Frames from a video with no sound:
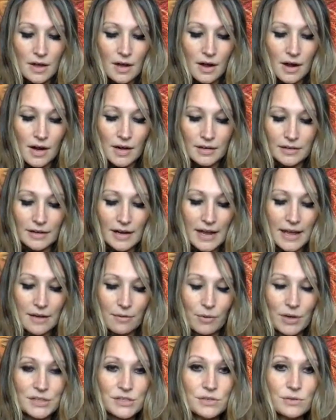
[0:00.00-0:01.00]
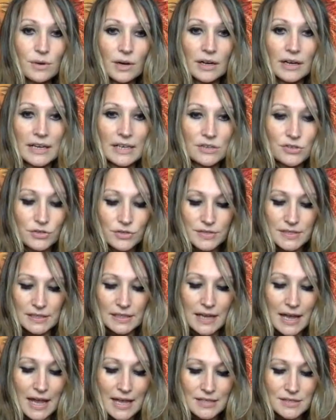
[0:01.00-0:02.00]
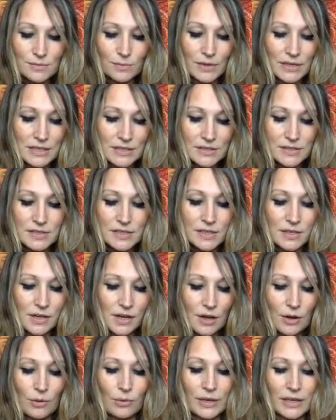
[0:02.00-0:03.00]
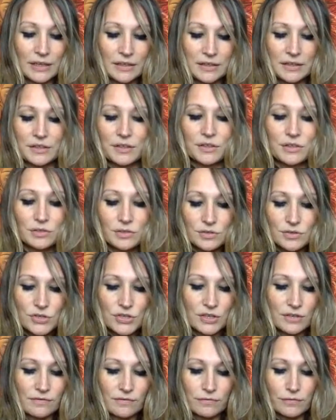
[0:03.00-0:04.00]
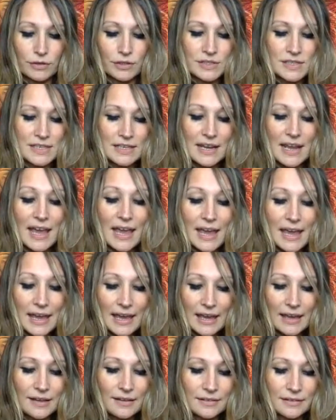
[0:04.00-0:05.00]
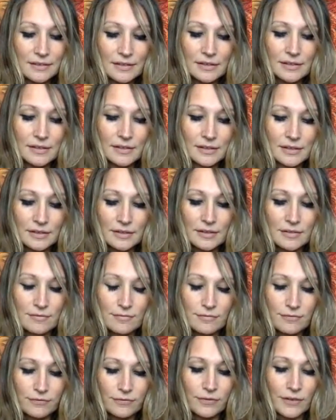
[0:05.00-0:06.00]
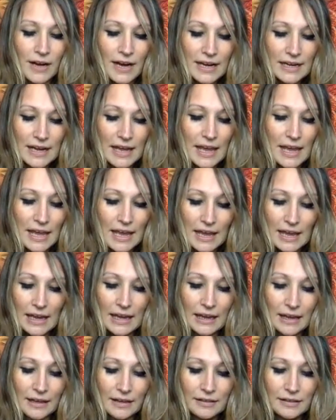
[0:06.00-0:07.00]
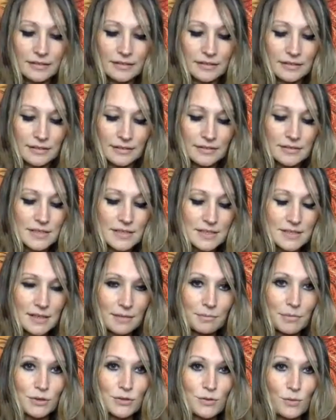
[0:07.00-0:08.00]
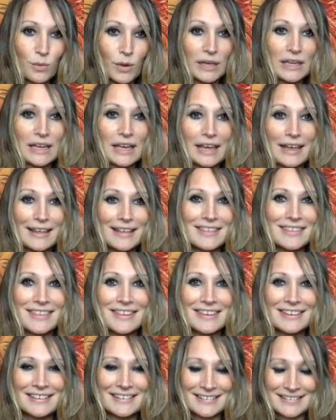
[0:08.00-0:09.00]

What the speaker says: All right. What do our angels and guides want us to know in conclusion for today, Friday, December 20th,